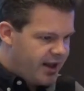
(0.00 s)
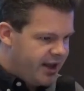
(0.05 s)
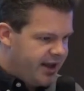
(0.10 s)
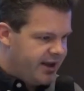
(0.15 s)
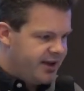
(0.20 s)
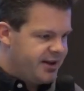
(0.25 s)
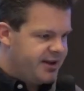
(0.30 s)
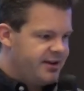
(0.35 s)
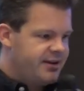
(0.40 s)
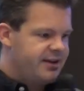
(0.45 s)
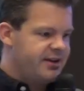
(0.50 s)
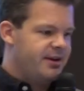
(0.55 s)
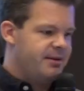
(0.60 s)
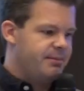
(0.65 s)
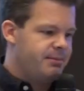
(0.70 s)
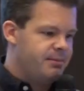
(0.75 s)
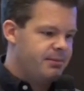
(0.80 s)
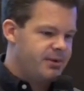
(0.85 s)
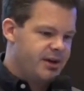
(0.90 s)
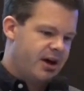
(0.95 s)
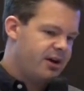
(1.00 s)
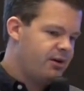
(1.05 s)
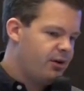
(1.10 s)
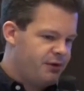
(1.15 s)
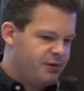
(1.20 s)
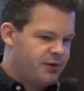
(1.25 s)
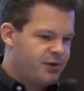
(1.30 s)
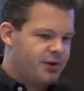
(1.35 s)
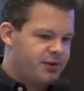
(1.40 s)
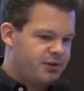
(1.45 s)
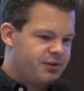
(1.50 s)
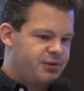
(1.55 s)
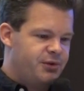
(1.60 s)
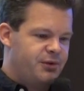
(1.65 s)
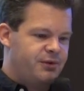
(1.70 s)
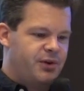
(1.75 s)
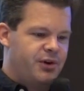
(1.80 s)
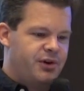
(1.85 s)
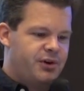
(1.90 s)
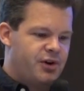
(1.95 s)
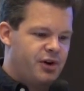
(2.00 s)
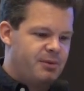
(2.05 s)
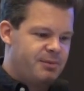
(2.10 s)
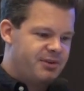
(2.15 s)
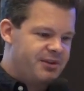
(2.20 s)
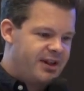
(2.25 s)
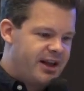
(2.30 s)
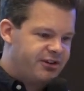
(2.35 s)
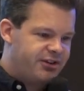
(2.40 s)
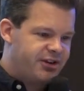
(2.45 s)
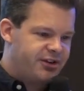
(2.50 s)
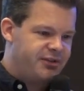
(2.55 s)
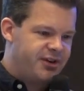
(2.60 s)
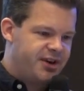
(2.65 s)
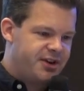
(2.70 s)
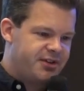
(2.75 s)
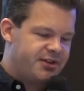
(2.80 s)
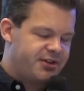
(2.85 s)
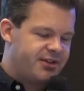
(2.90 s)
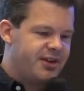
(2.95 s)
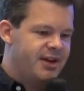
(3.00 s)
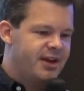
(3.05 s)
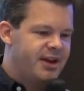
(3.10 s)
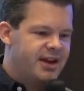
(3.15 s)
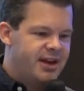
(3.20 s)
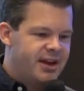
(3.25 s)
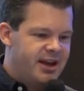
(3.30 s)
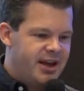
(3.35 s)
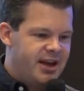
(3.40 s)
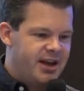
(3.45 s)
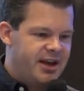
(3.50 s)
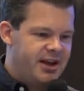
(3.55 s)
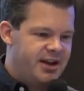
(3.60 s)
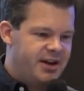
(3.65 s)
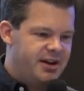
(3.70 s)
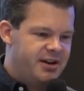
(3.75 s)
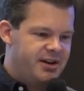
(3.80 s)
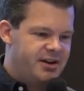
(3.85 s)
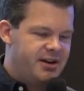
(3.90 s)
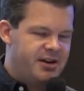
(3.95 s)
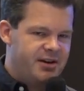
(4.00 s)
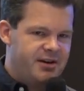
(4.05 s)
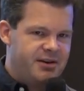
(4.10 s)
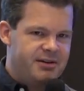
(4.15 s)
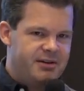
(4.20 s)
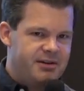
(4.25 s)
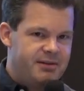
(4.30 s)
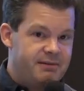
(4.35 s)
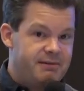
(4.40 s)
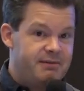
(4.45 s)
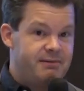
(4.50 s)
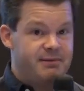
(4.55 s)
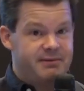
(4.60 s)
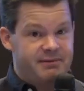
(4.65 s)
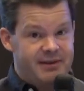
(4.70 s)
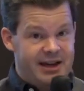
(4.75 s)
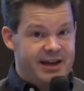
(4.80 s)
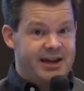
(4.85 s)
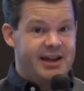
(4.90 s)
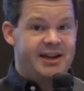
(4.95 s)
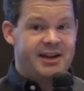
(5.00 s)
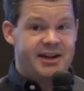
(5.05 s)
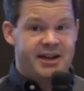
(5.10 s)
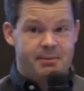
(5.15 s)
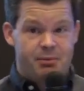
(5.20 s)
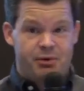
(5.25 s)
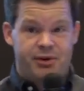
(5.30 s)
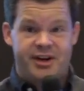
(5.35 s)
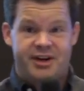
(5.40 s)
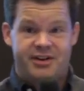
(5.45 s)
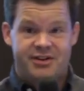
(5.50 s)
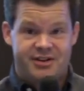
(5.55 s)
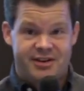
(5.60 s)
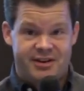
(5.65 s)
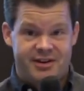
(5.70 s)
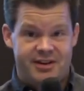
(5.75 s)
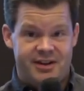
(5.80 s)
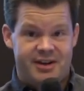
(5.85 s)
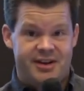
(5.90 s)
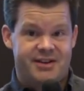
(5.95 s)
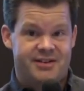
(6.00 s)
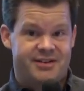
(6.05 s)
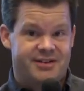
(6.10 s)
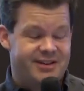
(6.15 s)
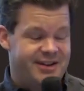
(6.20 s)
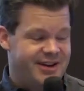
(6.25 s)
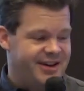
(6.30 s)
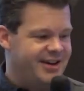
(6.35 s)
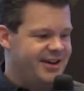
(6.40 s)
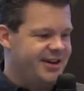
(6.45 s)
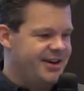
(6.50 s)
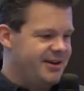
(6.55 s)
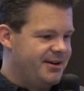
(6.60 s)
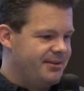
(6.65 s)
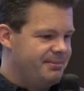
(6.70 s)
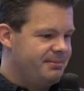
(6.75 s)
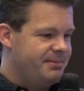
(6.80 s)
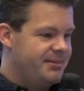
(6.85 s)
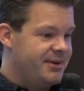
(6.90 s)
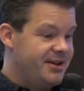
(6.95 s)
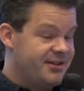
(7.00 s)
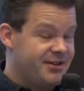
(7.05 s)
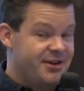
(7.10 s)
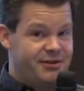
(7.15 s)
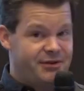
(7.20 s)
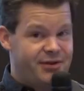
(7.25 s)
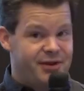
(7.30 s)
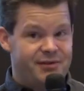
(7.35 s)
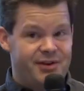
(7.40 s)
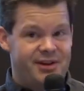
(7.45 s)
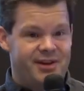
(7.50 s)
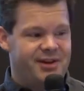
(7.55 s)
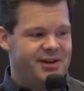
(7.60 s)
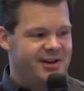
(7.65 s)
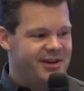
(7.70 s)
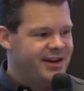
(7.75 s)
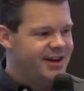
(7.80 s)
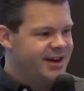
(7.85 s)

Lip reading: And yeah, of course, to avoid common slashing risks. And Validator Key Protection is not trivial.